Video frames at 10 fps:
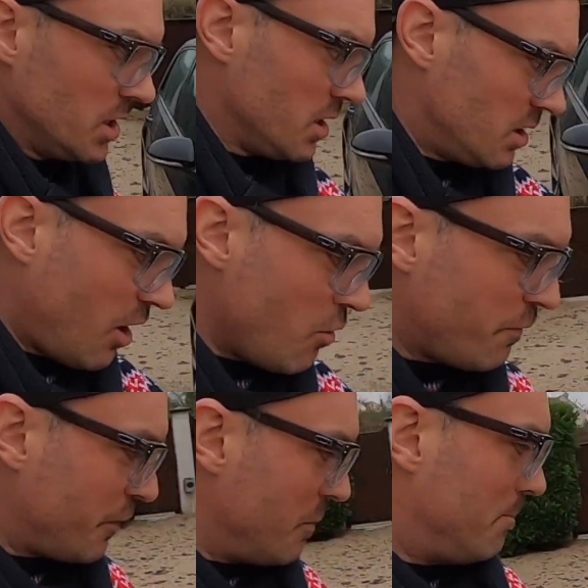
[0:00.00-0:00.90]
the whole
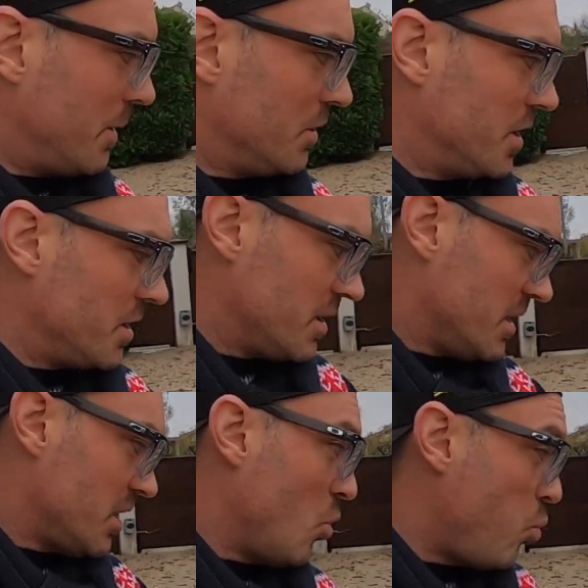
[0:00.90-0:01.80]
front bonnet,
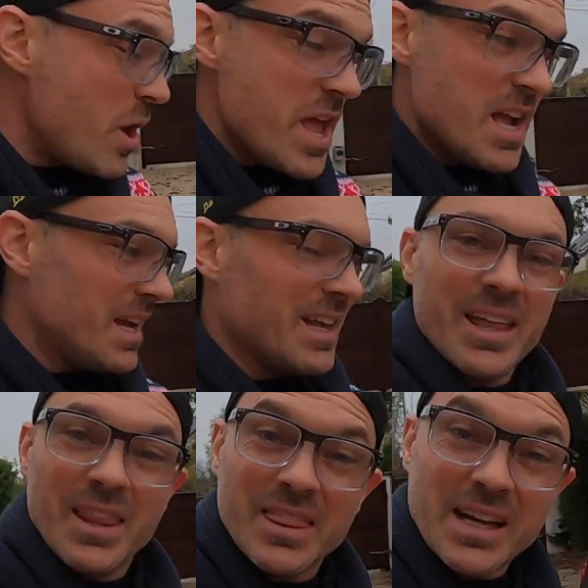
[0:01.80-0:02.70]
the wing,
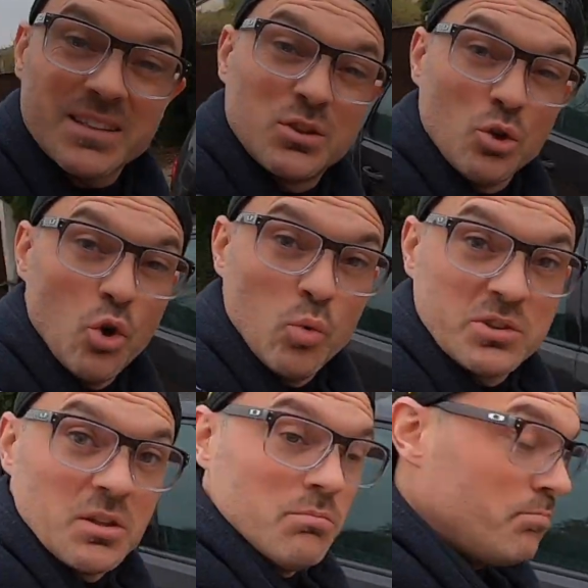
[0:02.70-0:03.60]
that door
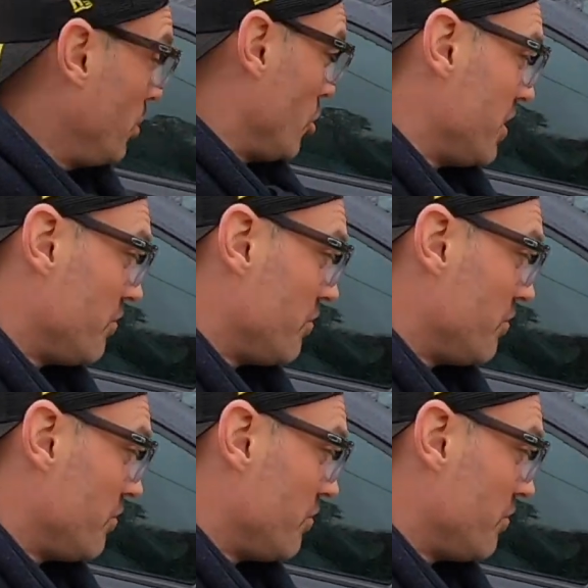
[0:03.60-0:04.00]
was a bought-in